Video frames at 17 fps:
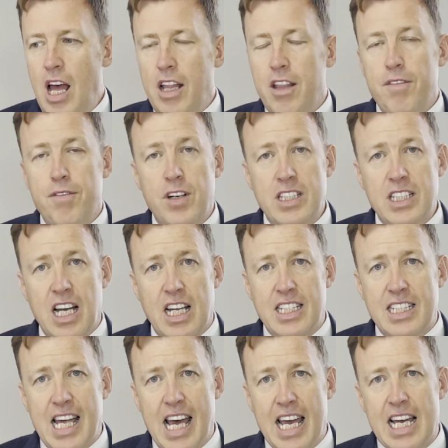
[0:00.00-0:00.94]
The first thing I'll
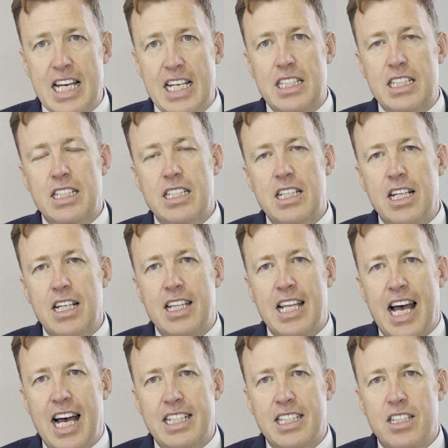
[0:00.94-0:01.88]
say is
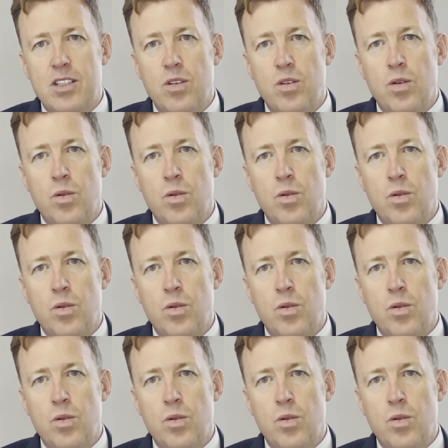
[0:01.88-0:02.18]
that